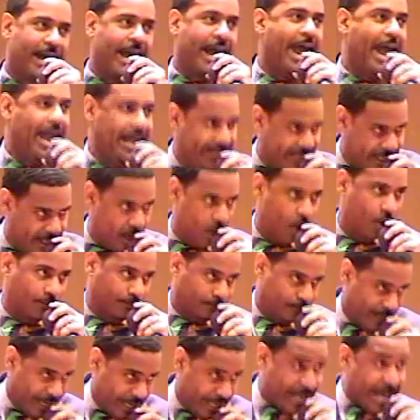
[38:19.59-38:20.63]
hated on
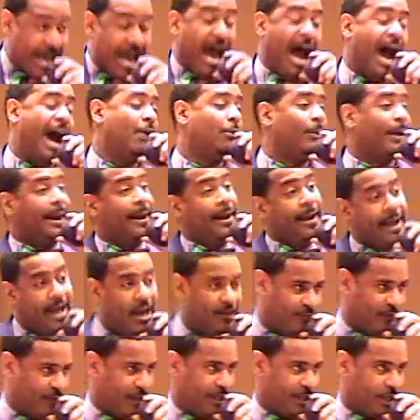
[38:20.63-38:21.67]
me, I would
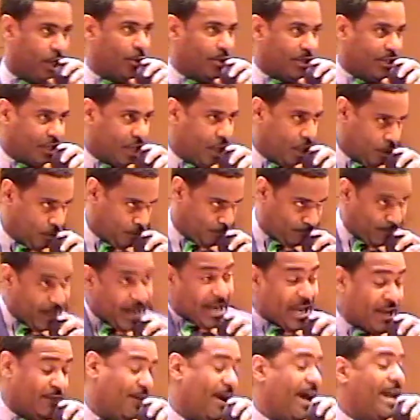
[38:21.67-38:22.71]
never go to Tob. Tob. If I